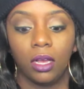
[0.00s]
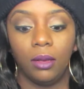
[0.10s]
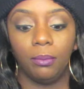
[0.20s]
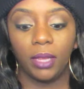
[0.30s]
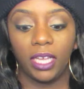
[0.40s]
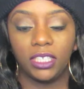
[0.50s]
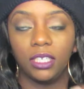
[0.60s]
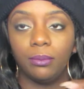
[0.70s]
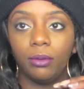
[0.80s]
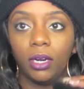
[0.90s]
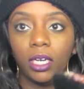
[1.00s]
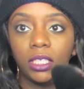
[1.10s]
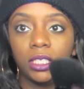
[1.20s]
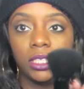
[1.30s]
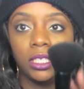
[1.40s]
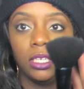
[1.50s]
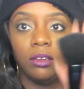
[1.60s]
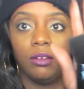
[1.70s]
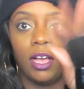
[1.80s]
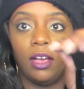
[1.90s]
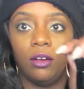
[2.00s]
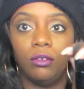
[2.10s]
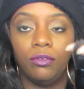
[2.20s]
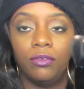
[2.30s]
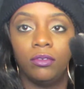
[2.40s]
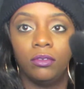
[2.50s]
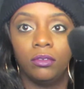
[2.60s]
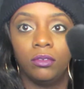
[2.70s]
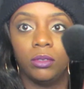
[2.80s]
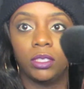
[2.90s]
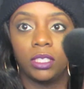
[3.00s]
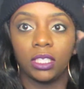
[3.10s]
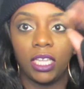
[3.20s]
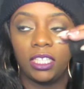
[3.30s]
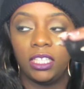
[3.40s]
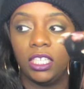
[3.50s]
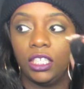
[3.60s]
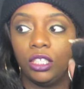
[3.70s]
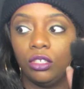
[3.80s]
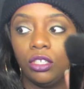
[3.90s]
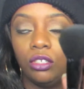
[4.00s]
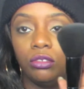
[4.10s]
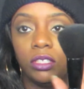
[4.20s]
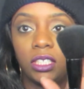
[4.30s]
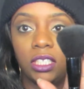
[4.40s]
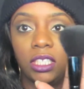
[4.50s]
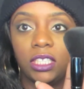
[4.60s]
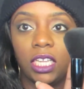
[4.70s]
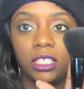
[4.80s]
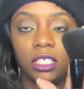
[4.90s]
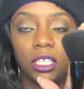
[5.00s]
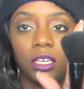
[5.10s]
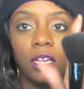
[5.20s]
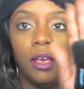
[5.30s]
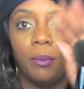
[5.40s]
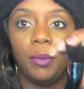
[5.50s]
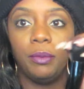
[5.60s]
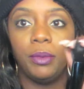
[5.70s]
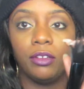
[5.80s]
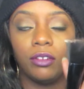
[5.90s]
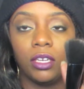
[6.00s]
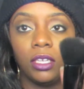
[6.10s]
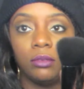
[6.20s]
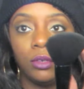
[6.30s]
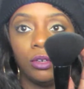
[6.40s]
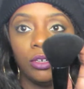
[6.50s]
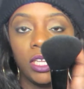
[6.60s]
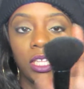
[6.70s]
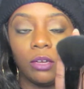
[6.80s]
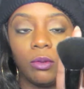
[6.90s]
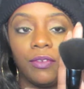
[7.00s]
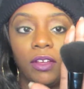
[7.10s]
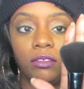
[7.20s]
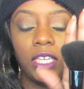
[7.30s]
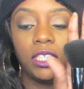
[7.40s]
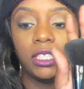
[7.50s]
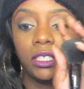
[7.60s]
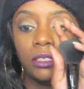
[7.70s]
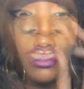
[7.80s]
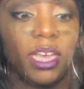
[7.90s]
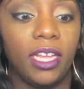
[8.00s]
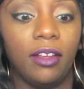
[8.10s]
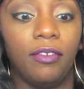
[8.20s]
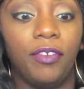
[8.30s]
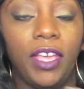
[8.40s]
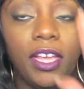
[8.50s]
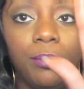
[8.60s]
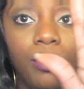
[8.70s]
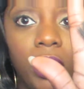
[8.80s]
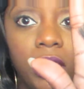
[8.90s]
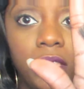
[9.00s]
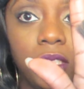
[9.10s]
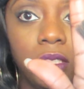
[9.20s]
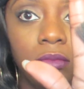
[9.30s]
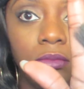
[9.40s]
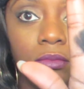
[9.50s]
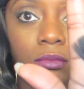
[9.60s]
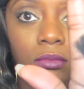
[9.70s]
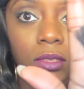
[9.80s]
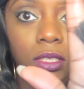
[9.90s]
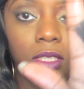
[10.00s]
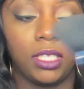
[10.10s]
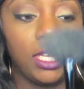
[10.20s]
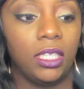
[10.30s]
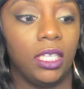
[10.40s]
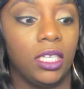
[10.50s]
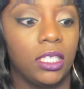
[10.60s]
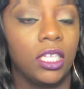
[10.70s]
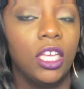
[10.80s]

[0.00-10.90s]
Complexion brush, Elf, which looks like this. You can use this to set your BB cream or your liquid foundation. Yeah, and a fan brush, which looks like this.